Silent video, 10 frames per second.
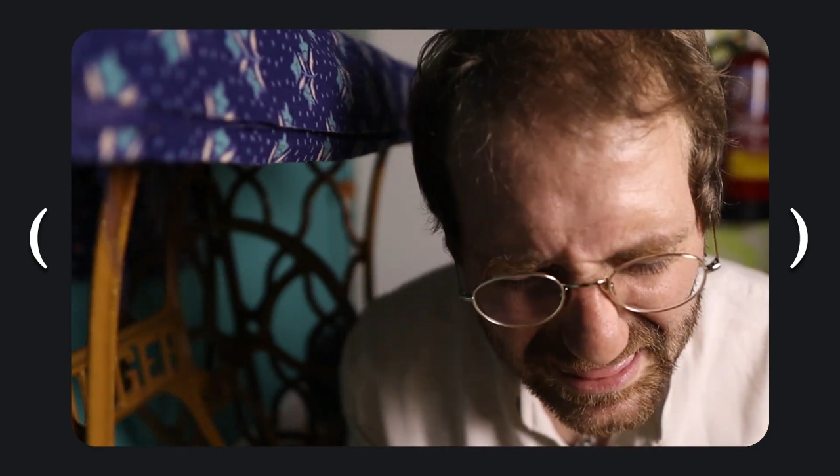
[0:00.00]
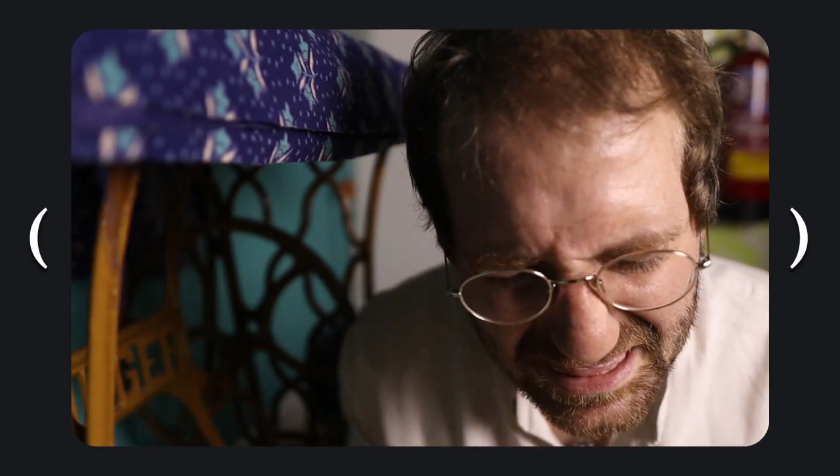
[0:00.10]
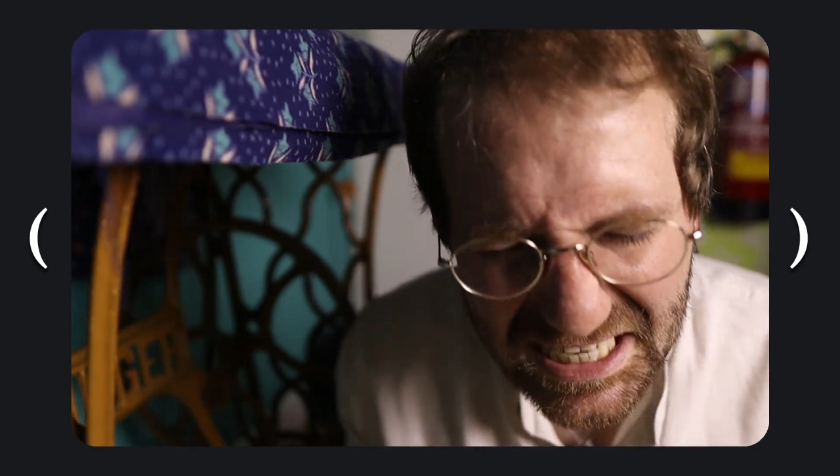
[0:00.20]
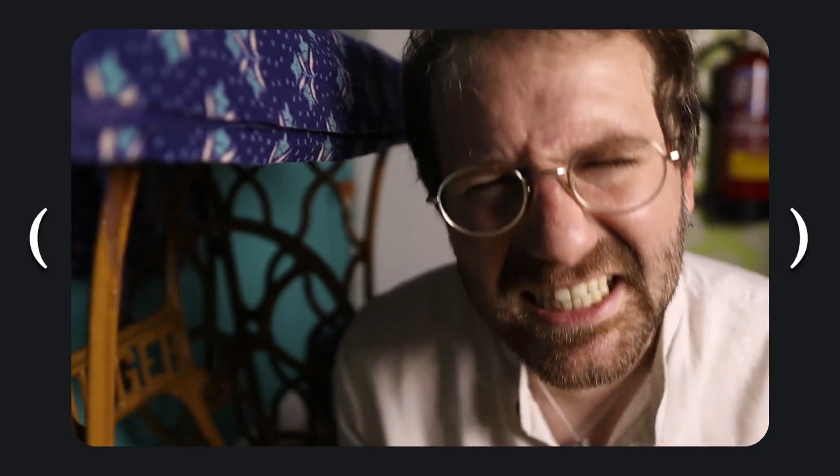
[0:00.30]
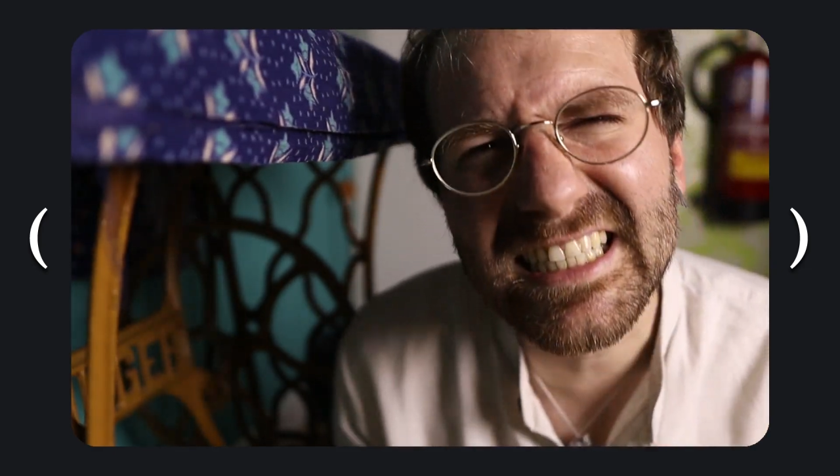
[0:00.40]

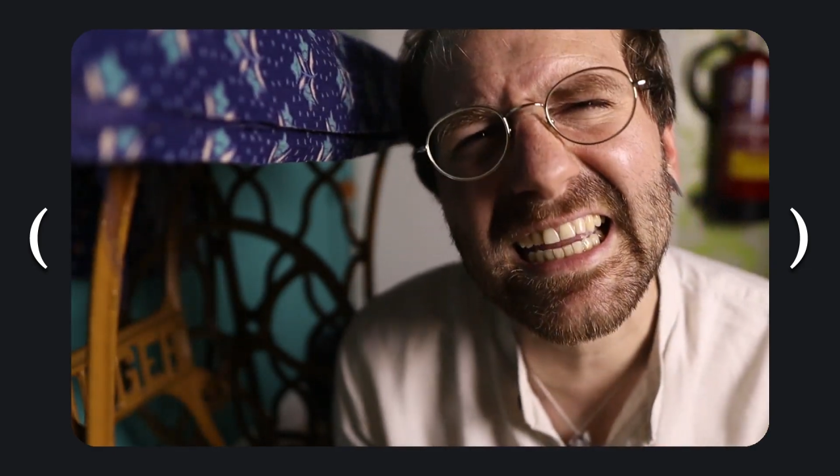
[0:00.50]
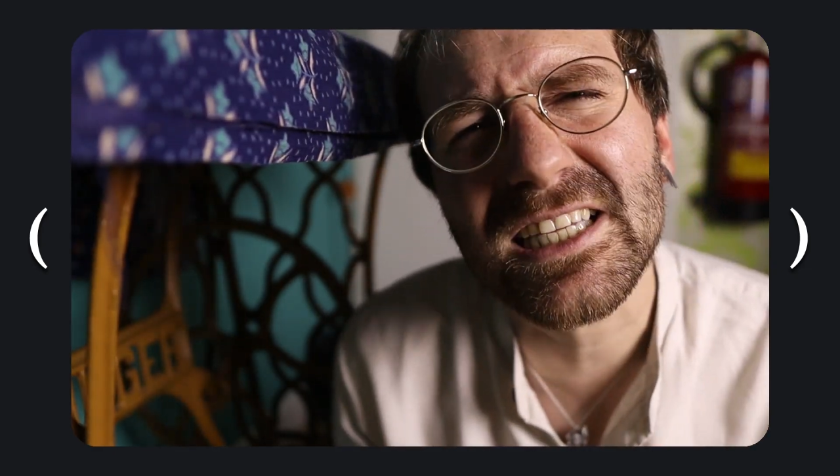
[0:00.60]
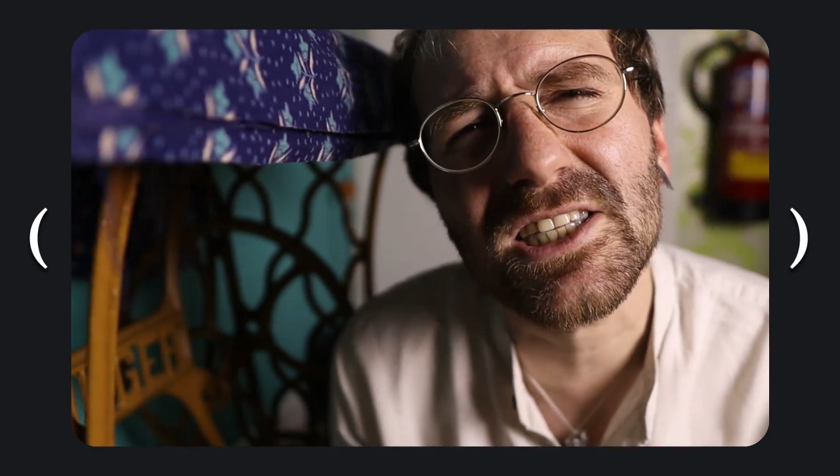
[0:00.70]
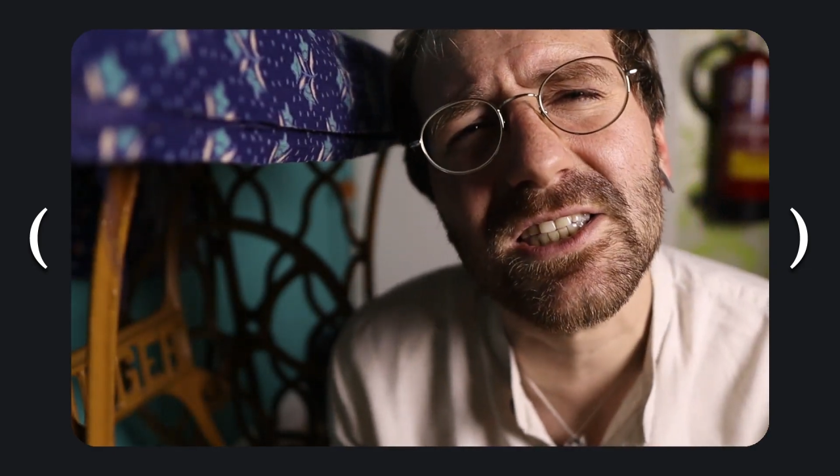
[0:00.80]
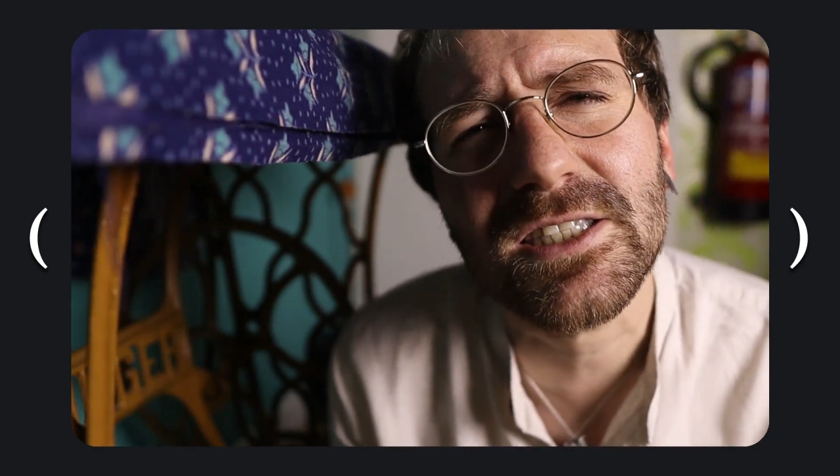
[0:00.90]
thing that
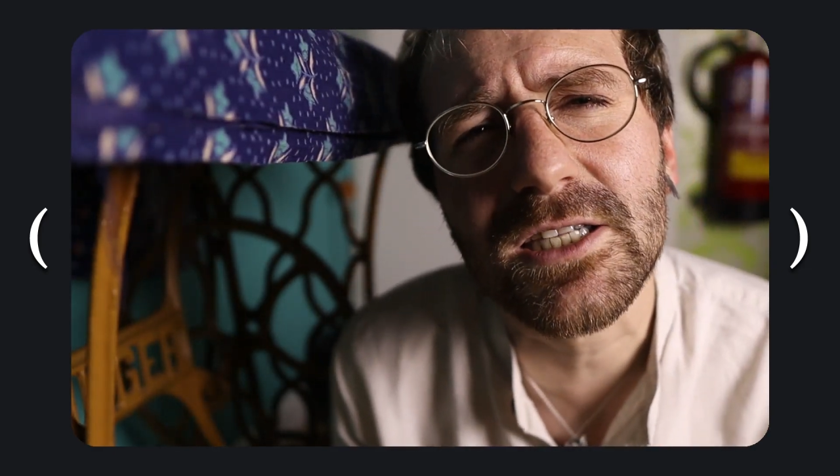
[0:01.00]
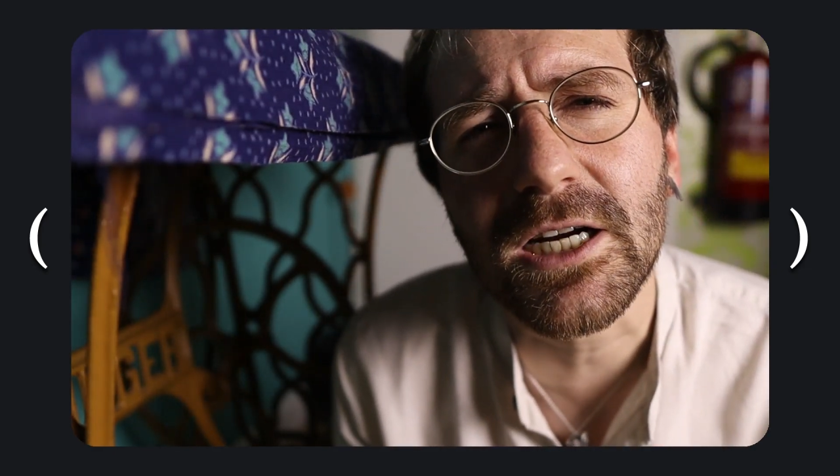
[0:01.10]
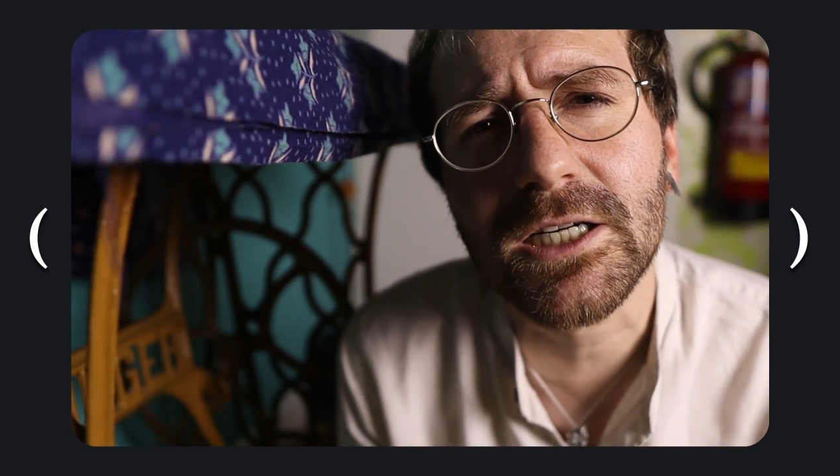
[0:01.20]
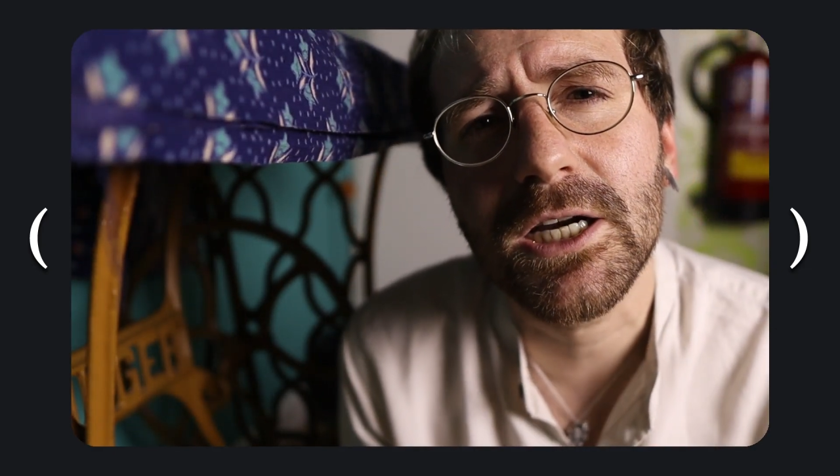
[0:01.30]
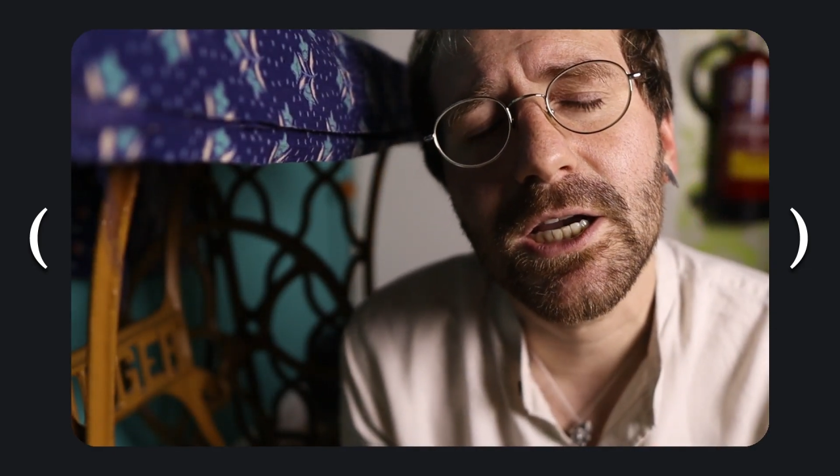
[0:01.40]
gets
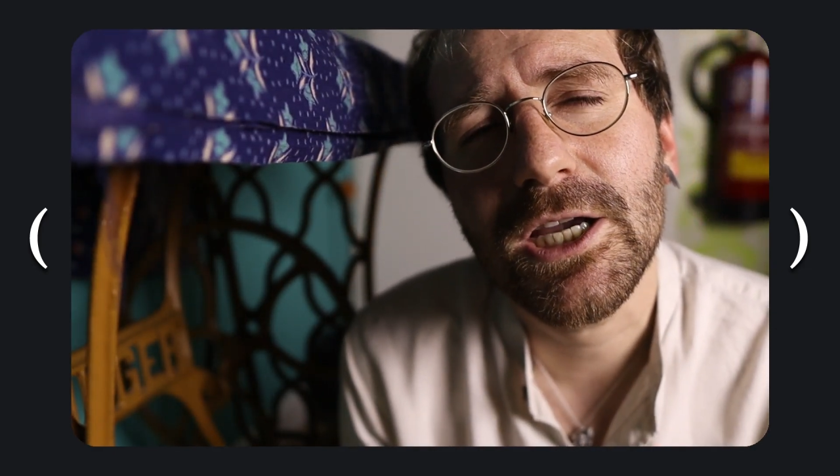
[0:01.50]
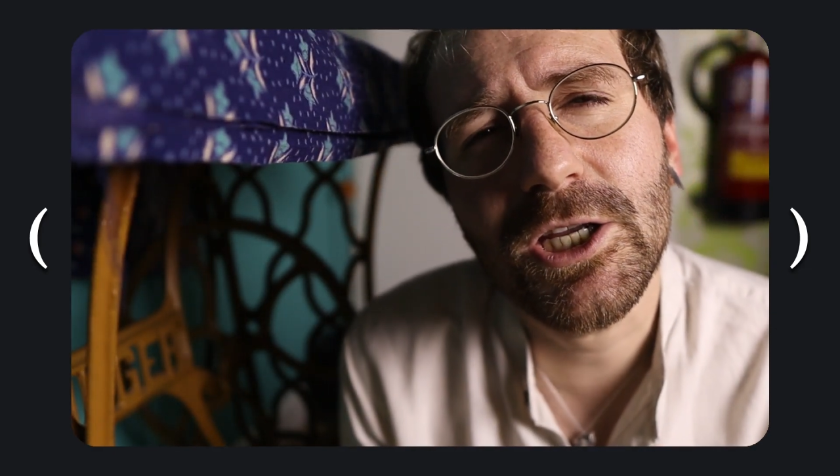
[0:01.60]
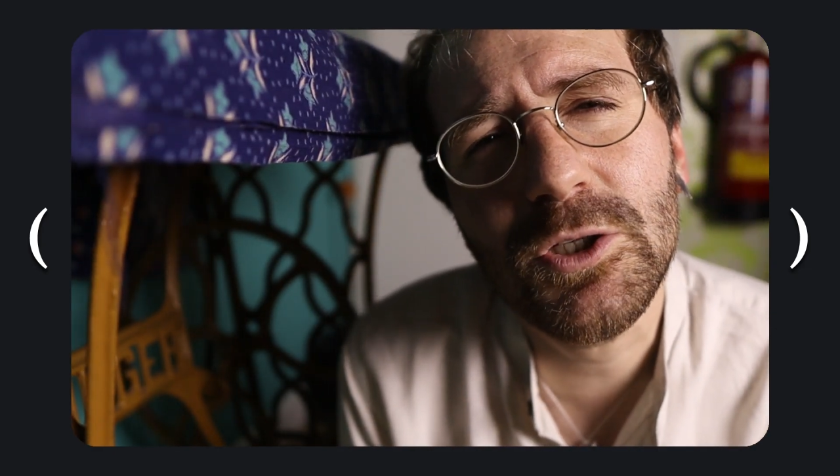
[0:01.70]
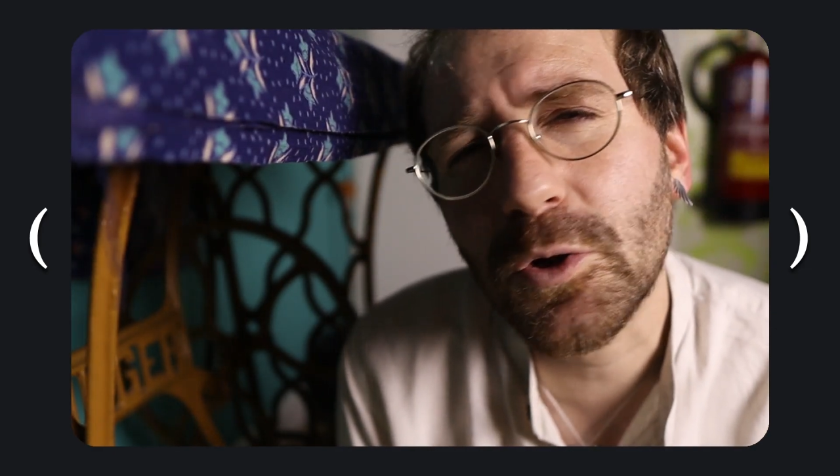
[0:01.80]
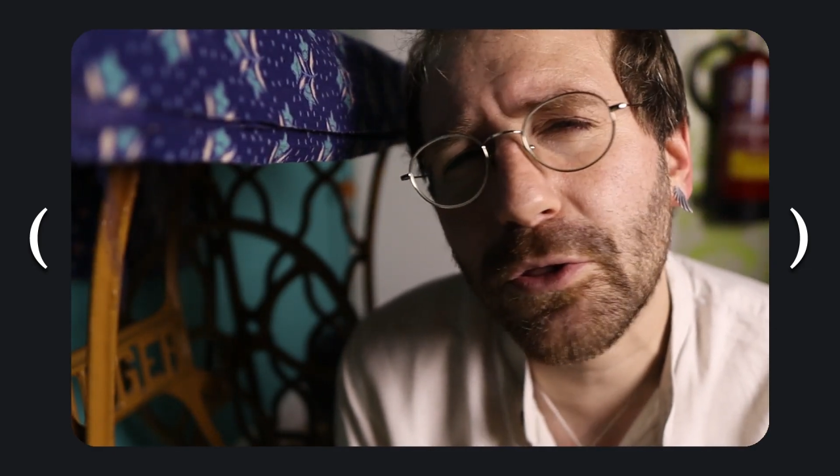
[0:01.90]
stuck
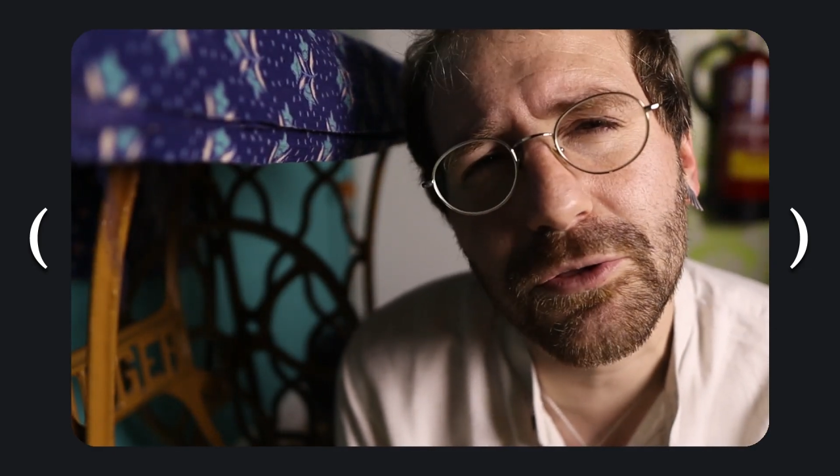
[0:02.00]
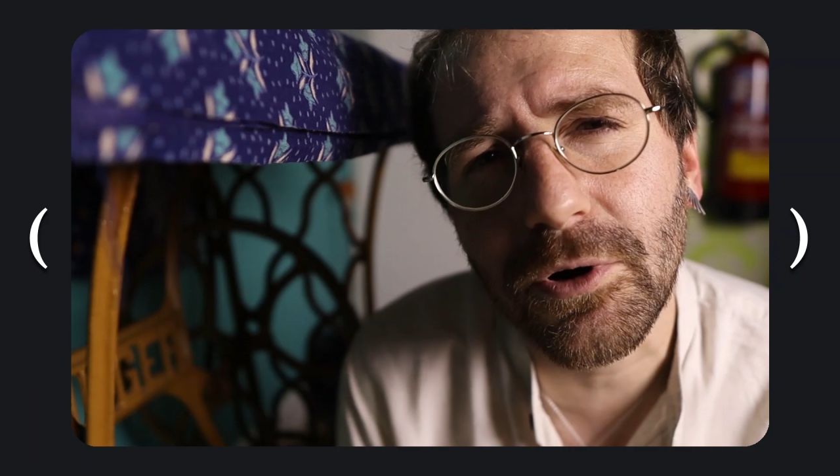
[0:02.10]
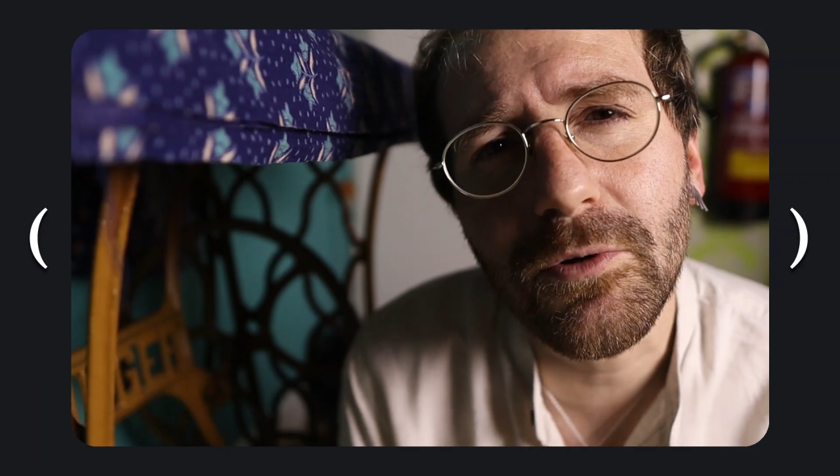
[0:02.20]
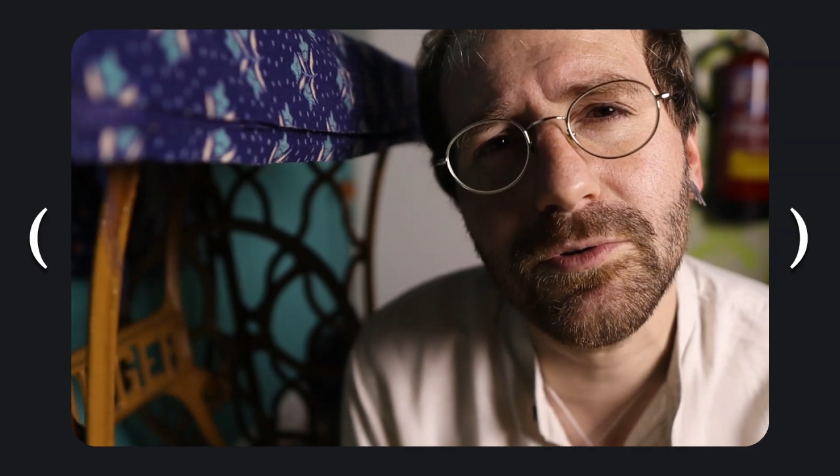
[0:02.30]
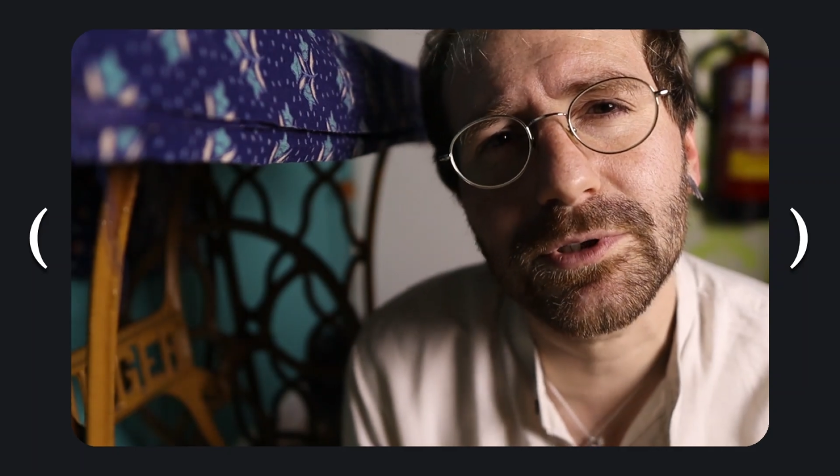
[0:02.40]
in your
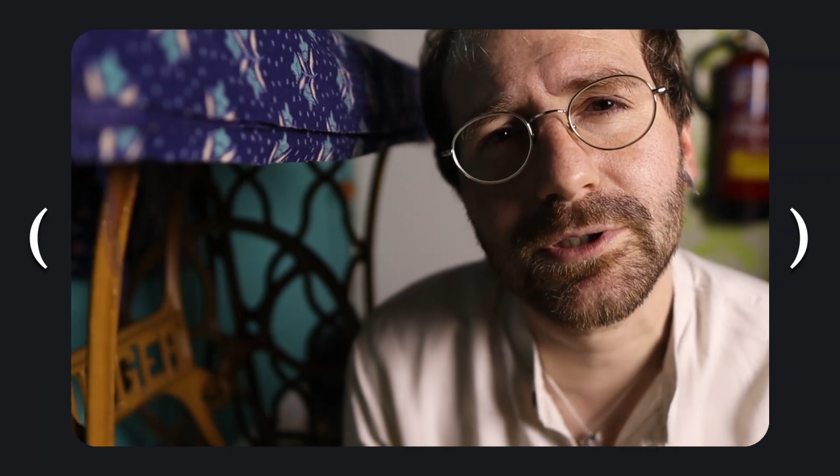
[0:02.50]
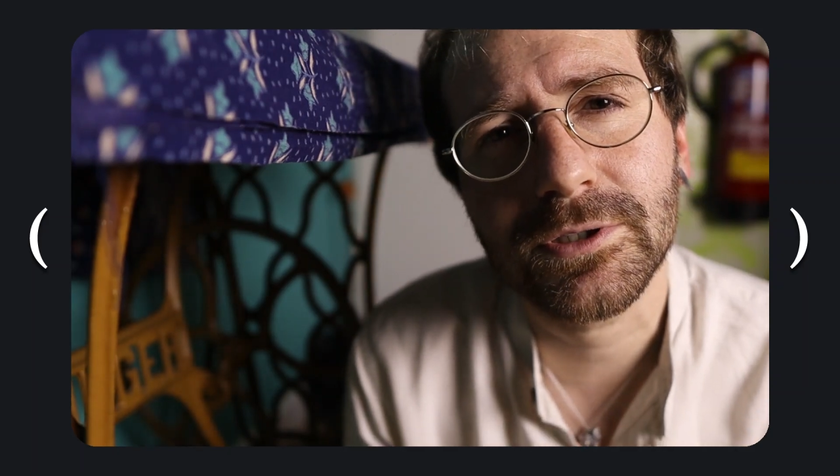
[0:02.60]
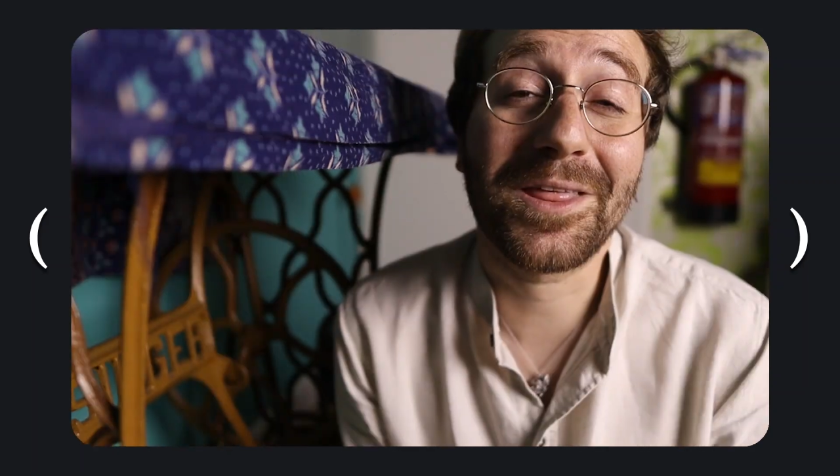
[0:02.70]
throat.